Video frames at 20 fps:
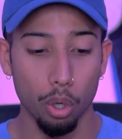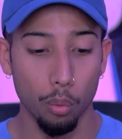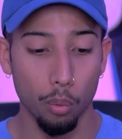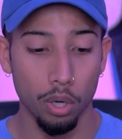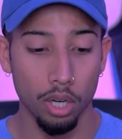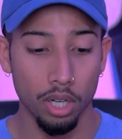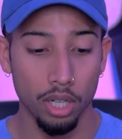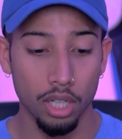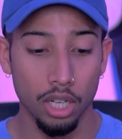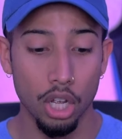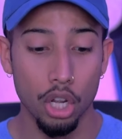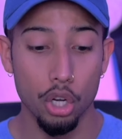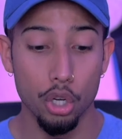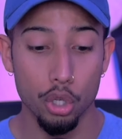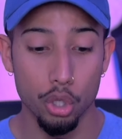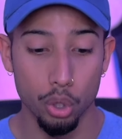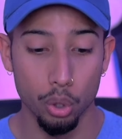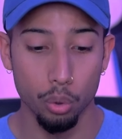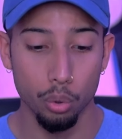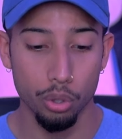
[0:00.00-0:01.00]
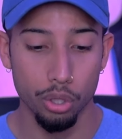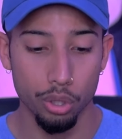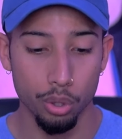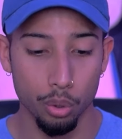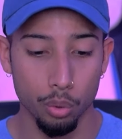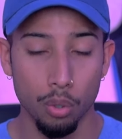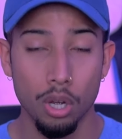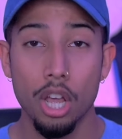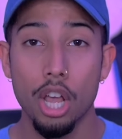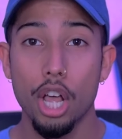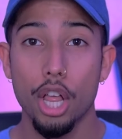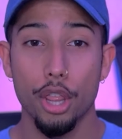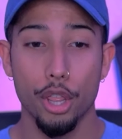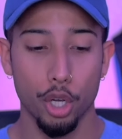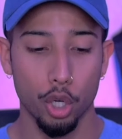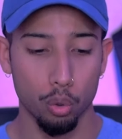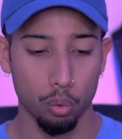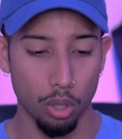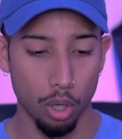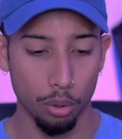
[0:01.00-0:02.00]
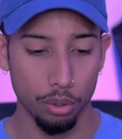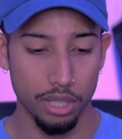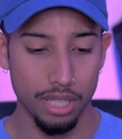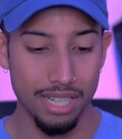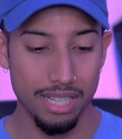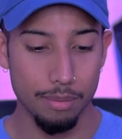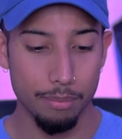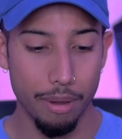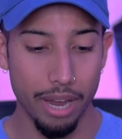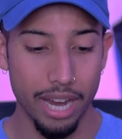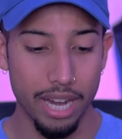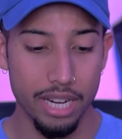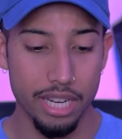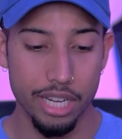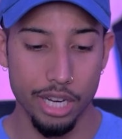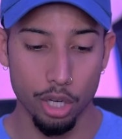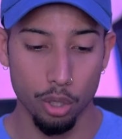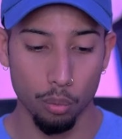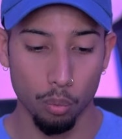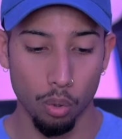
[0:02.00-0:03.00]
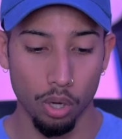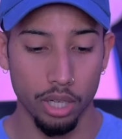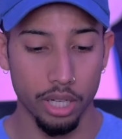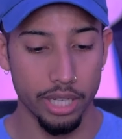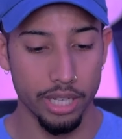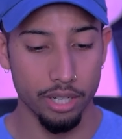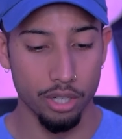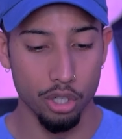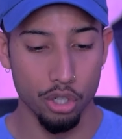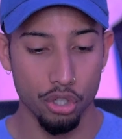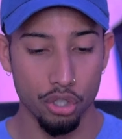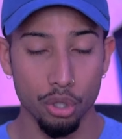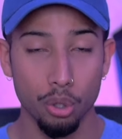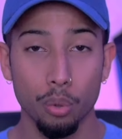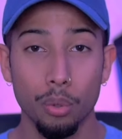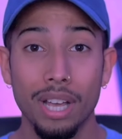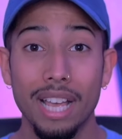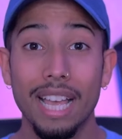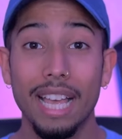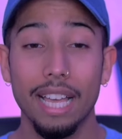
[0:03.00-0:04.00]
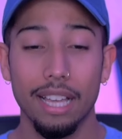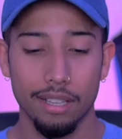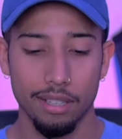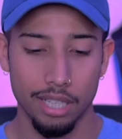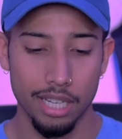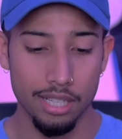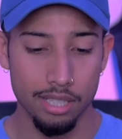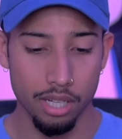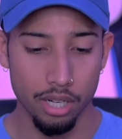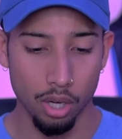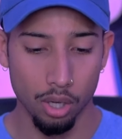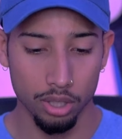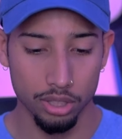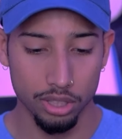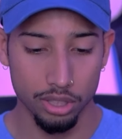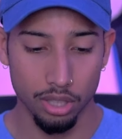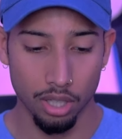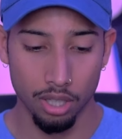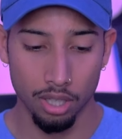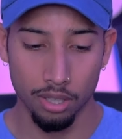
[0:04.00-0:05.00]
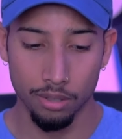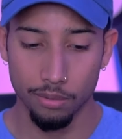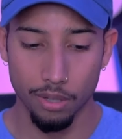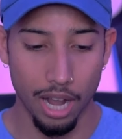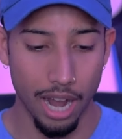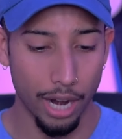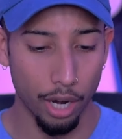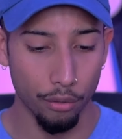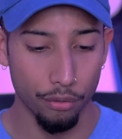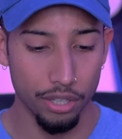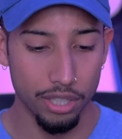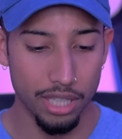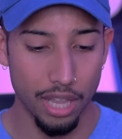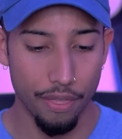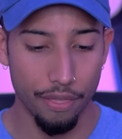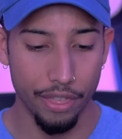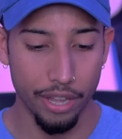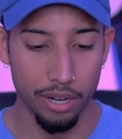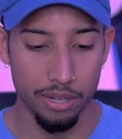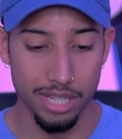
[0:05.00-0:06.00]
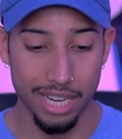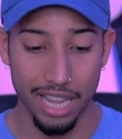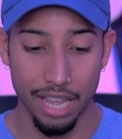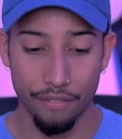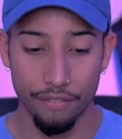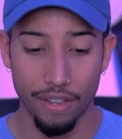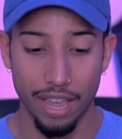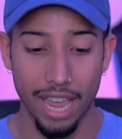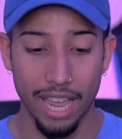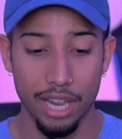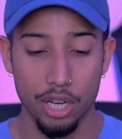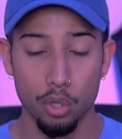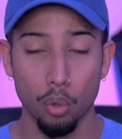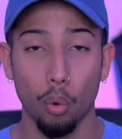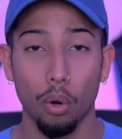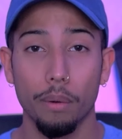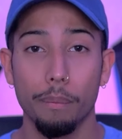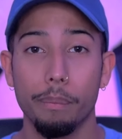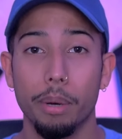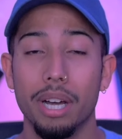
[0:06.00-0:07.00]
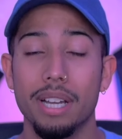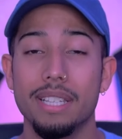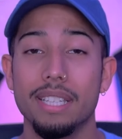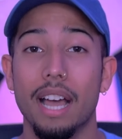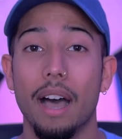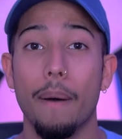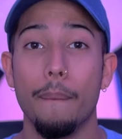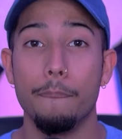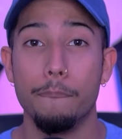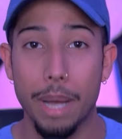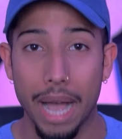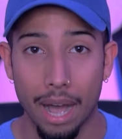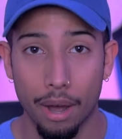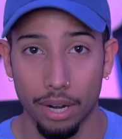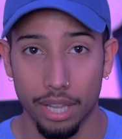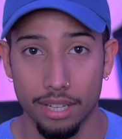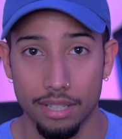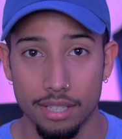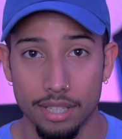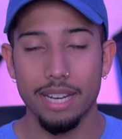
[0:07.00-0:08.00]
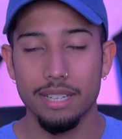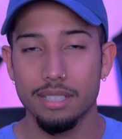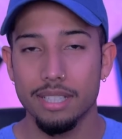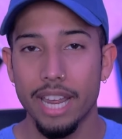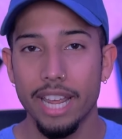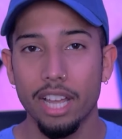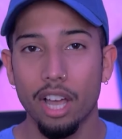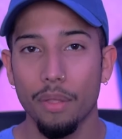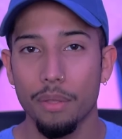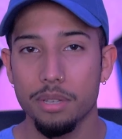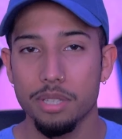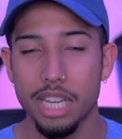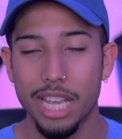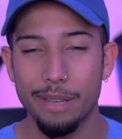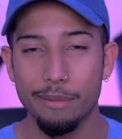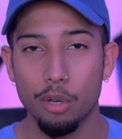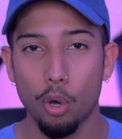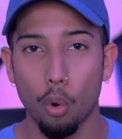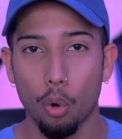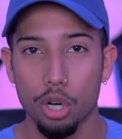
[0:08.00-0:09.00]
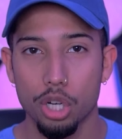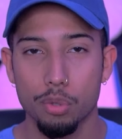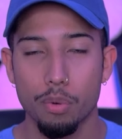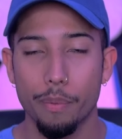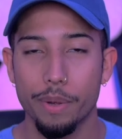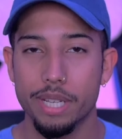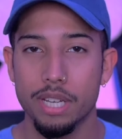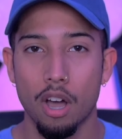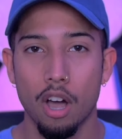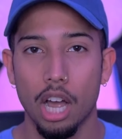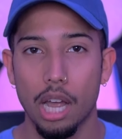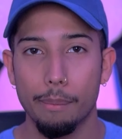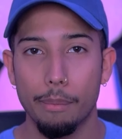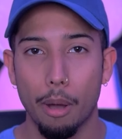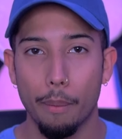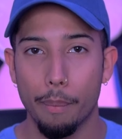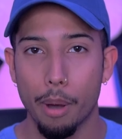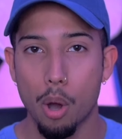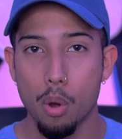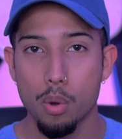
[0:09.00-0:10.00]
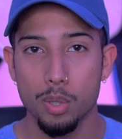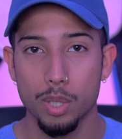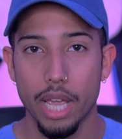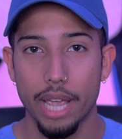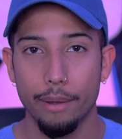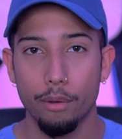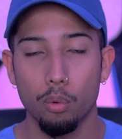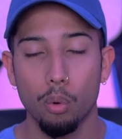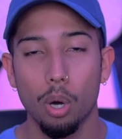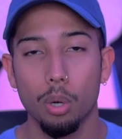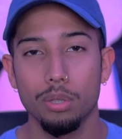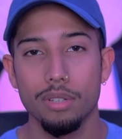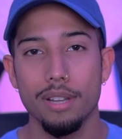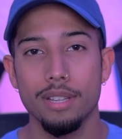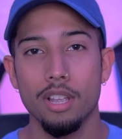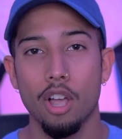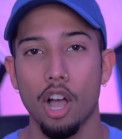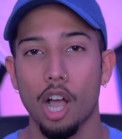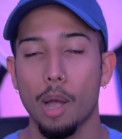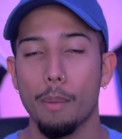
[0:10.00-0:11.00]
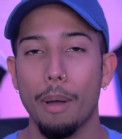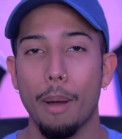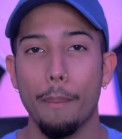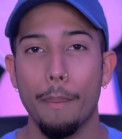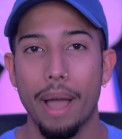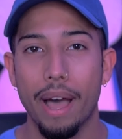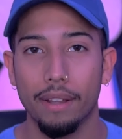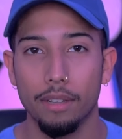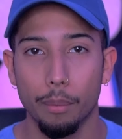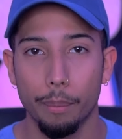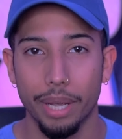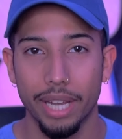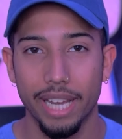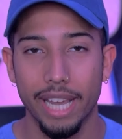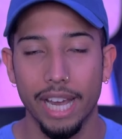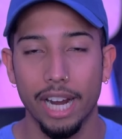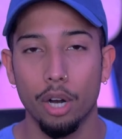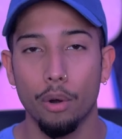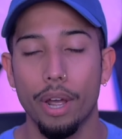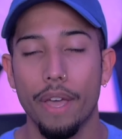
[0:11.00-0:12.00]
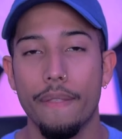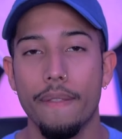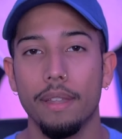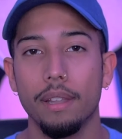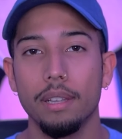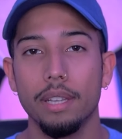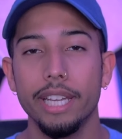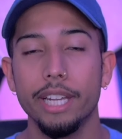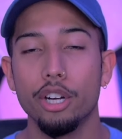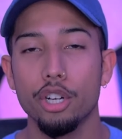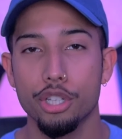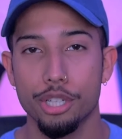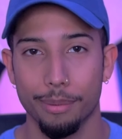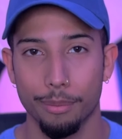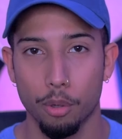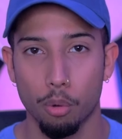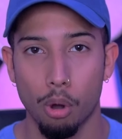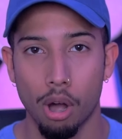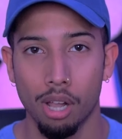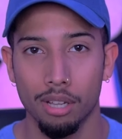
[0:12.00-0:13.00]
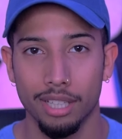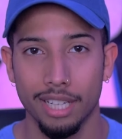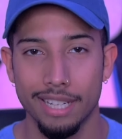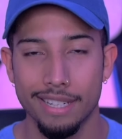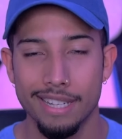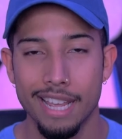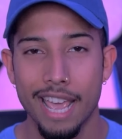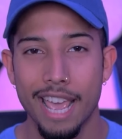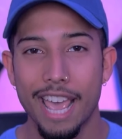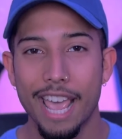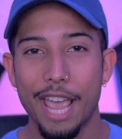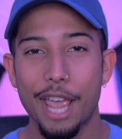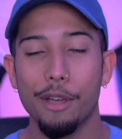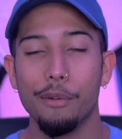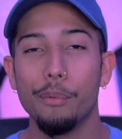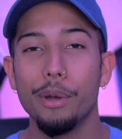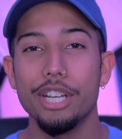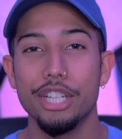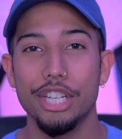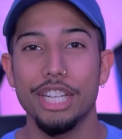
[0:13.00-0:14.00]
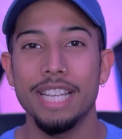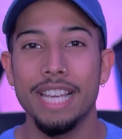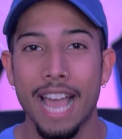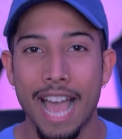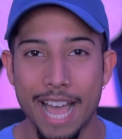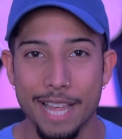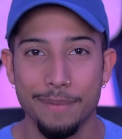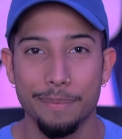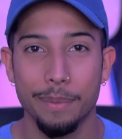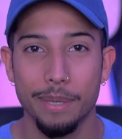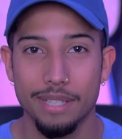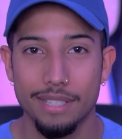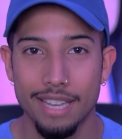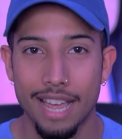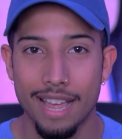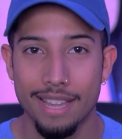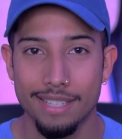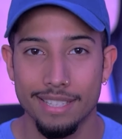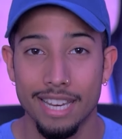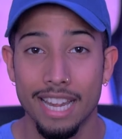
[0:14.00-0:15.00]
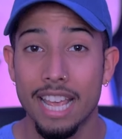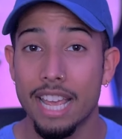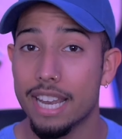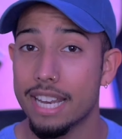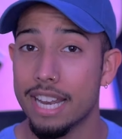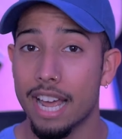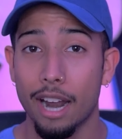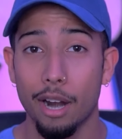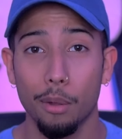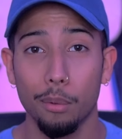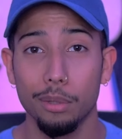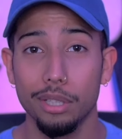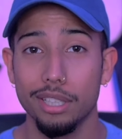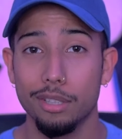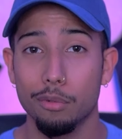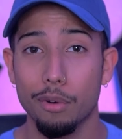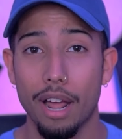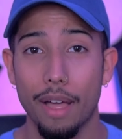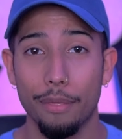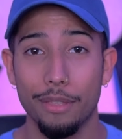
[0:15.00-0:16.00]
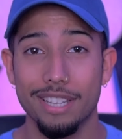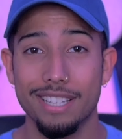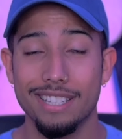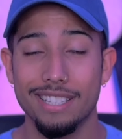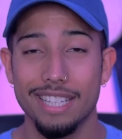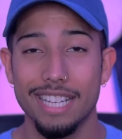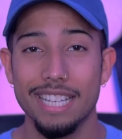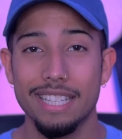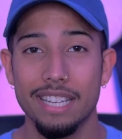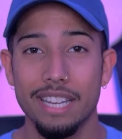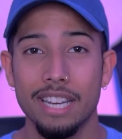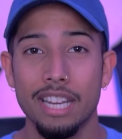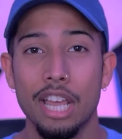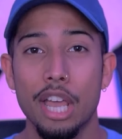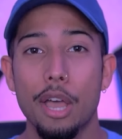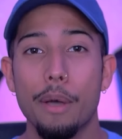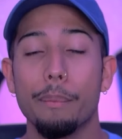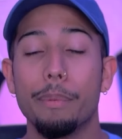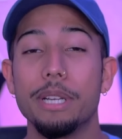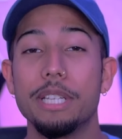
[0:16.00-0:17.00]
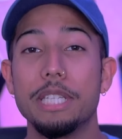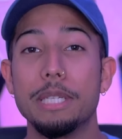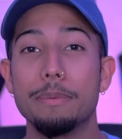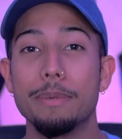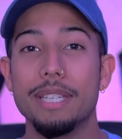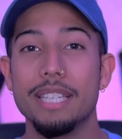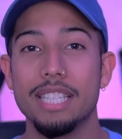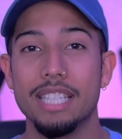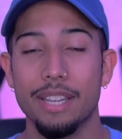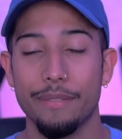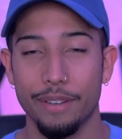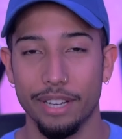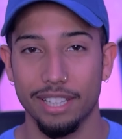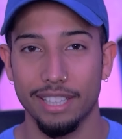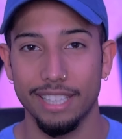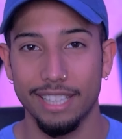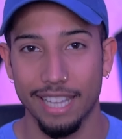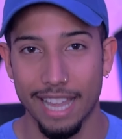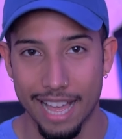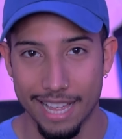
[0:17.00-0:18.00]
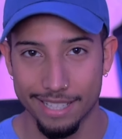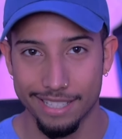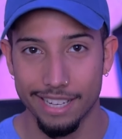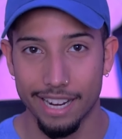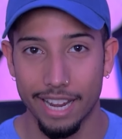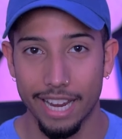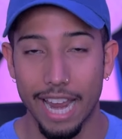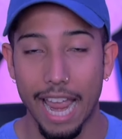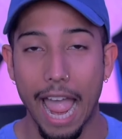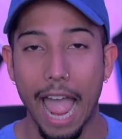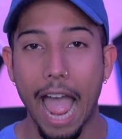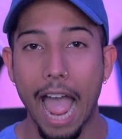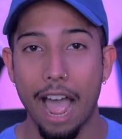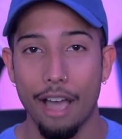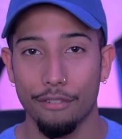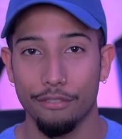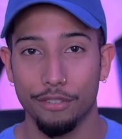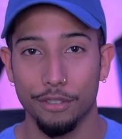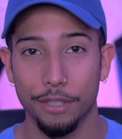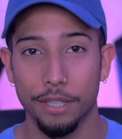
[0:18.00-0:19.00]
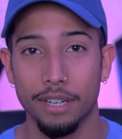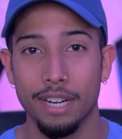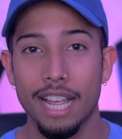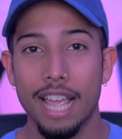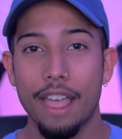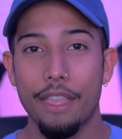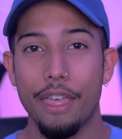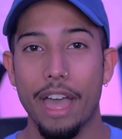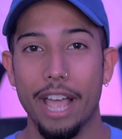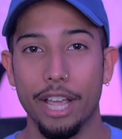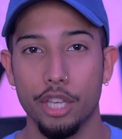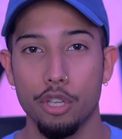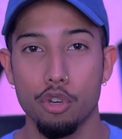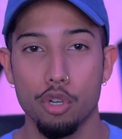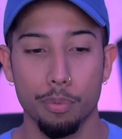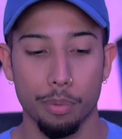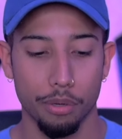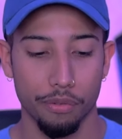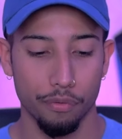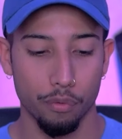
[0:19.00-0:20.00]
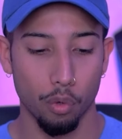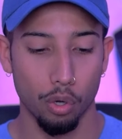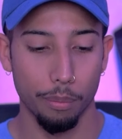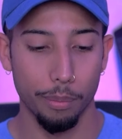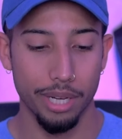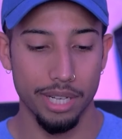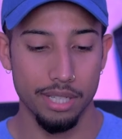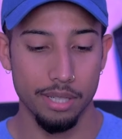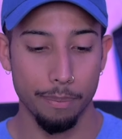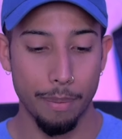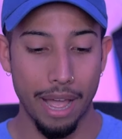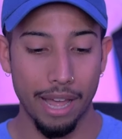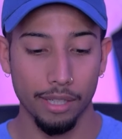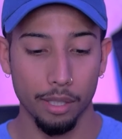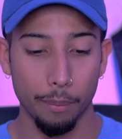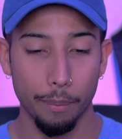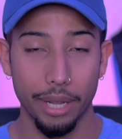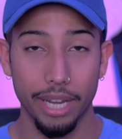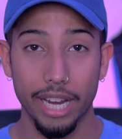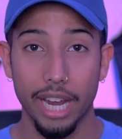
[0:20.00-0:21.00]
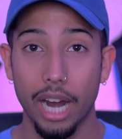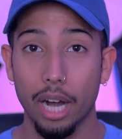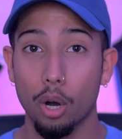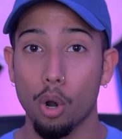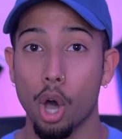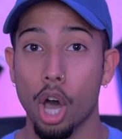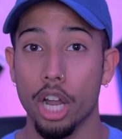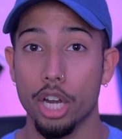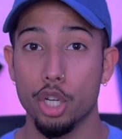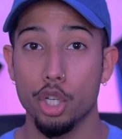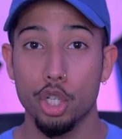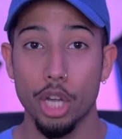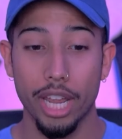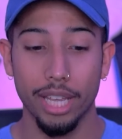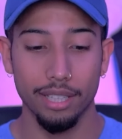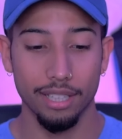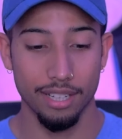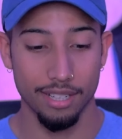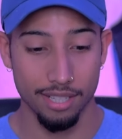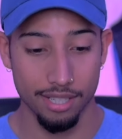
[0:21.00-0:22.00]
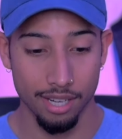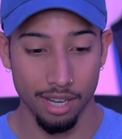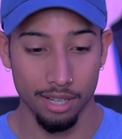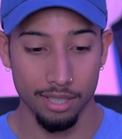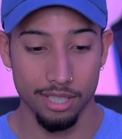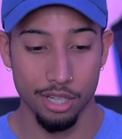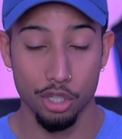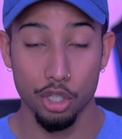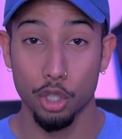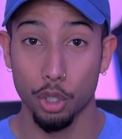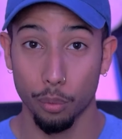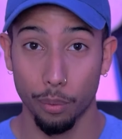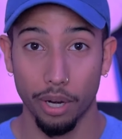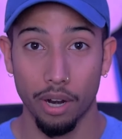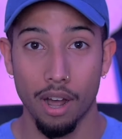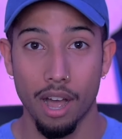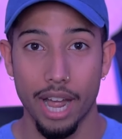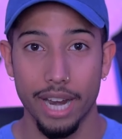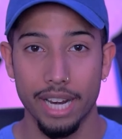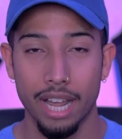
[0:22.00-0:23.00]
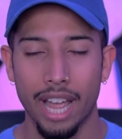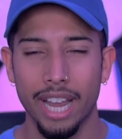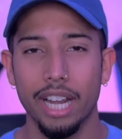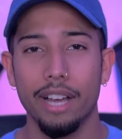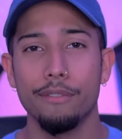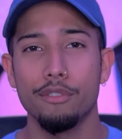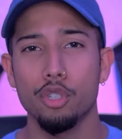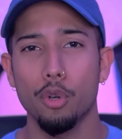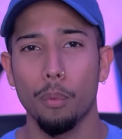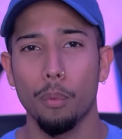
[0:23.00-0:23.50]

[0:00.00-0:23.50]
to work, do you. The growth he's made year one to year two He's an all-star. I don't think that there's if, and or buts about it. And staying on the same course when we talk about post-game quotes, let's talk about Paolo Banchero and the leadership qualities in which he has possessed, not only throughout this season, but specifically last night after that huge performance. Paolo Banchero on Jalen Suggs' his career-high night of